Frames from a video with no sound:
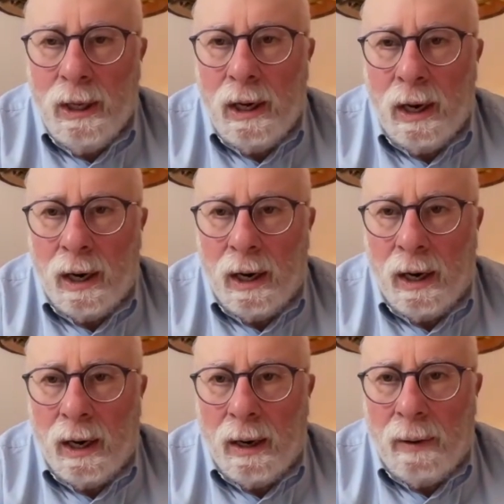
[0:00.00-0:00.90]

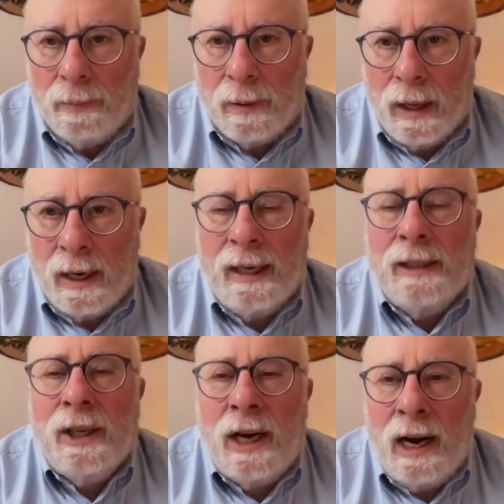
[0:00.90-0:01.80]
And I get
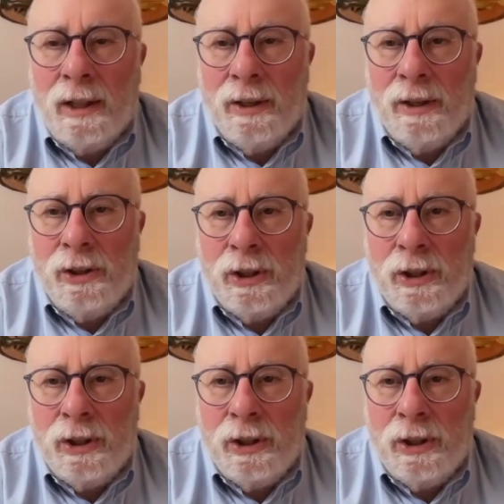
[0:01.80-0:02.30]
to college